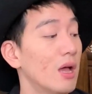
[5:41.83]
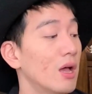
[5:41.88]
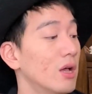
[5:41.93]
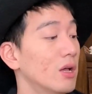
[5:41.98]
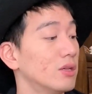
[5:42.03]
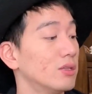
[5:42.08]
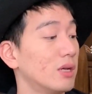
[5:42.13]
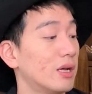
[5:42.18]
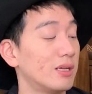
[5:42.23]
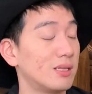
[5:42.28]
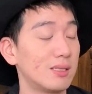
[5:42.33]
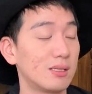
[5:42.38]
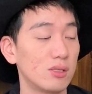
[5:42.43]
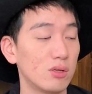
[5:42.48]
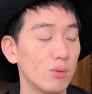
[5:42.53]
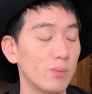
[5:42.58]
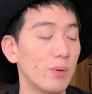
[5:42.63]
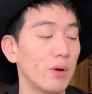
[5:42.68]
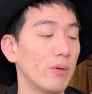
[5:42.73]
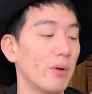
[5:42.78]
So I
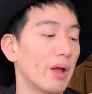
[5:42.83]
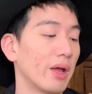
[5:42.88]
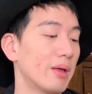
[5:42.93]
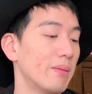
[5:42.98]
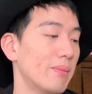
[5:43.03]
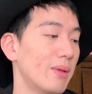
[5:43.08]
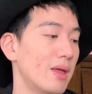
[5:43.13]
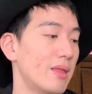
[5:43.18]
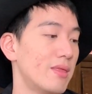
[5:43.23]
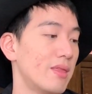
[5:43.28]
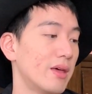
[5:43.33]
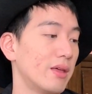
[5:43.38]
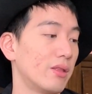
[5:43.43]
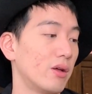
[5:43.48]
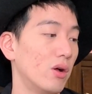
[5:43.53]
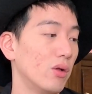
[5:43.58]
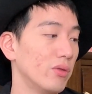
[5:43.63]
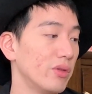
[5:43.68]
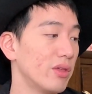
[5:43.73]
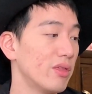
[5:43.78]
super recommend it. The
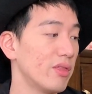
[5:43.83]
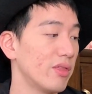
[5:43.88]
only